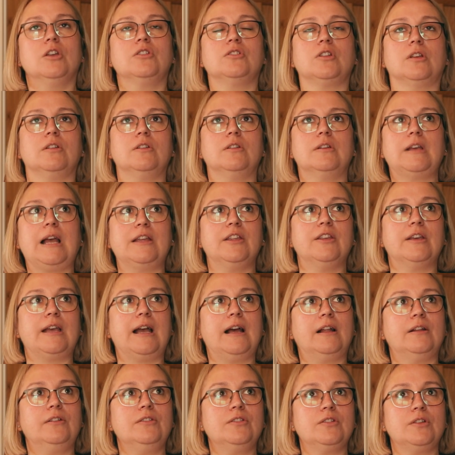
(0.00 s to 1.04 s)
So you
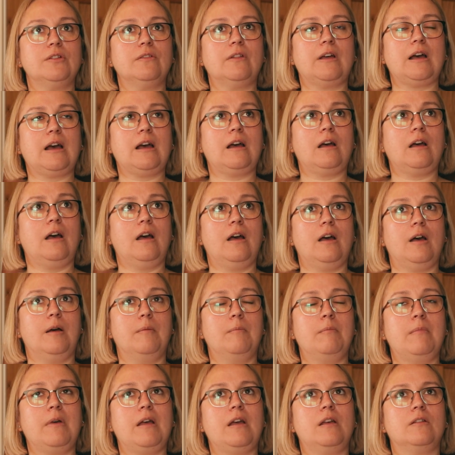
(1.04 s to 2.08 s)
can do
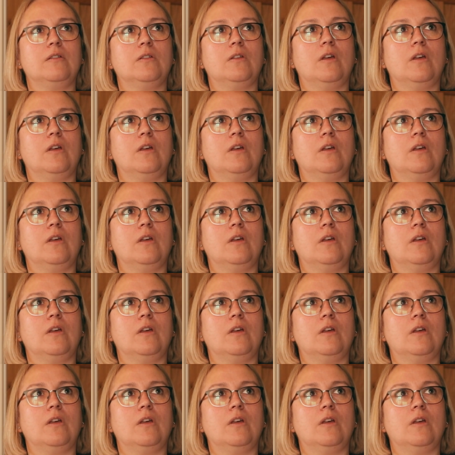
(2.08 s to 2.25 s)
that